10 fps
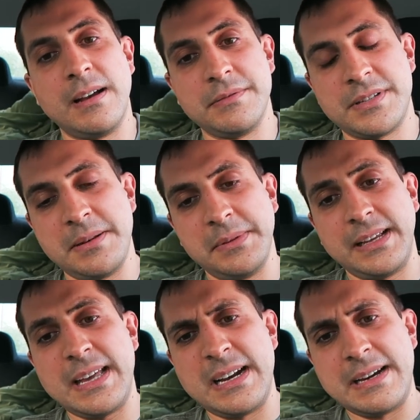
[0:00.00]
I was able
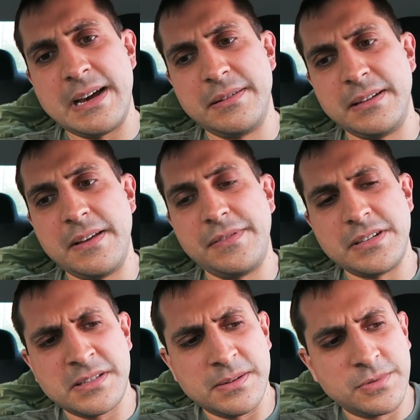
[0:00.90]
to get it out and give it
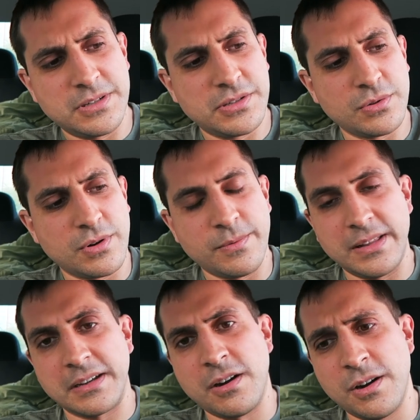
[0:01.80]
to someone to store
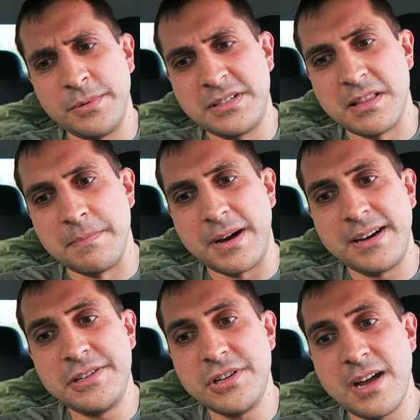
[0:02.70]
while the car went to the
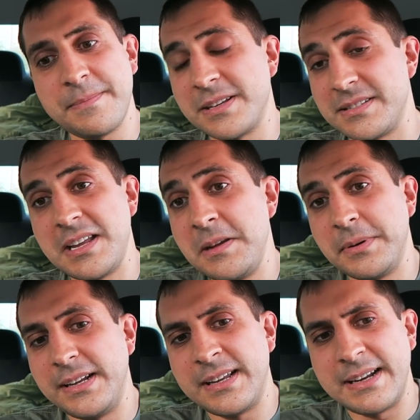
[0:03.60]
body shop because
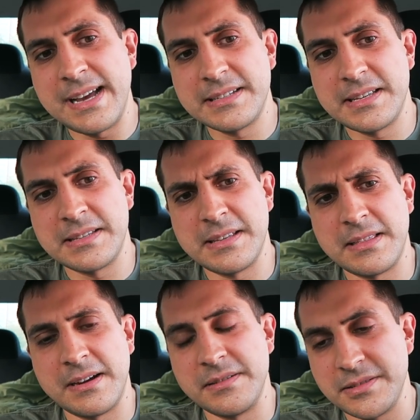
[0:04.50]
anybody can access
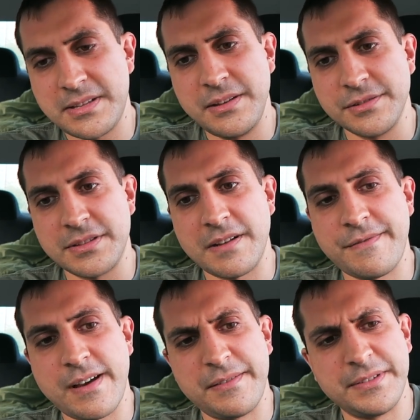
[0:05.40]
it there and steal
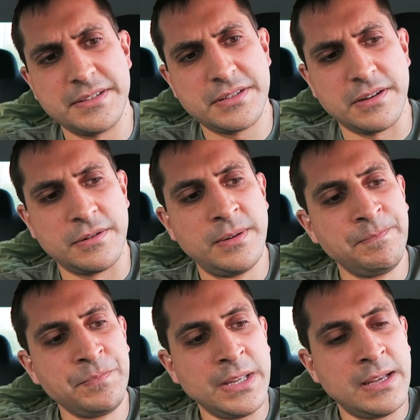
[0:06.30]
stuff out of it. So
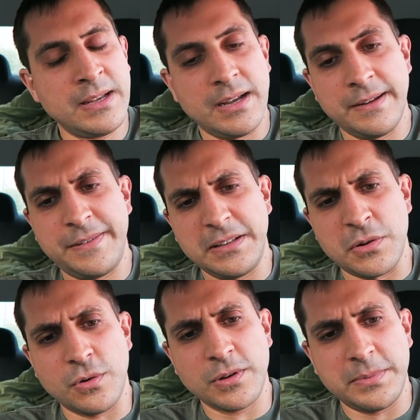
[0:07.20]
I
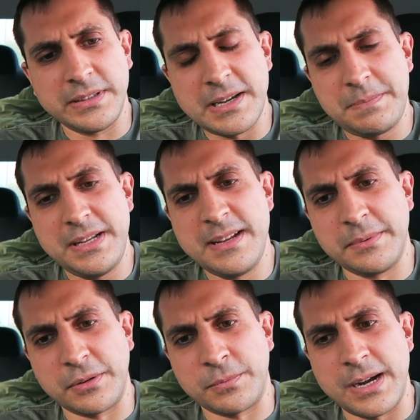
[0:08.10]
felt horrible not being
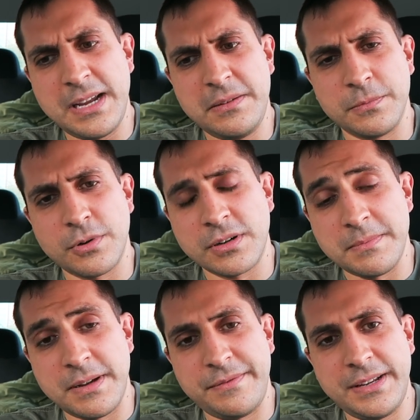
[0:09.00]
able to write and work
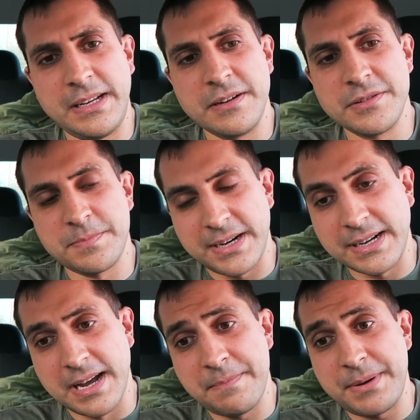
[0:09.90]
on my videos, but I
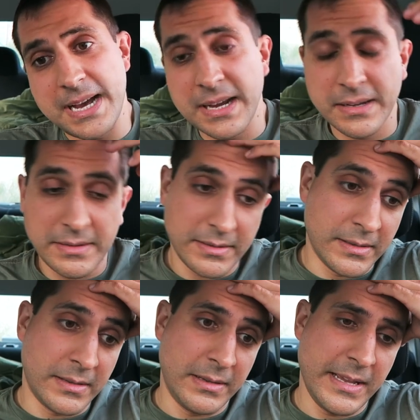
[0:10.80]
got it back uh,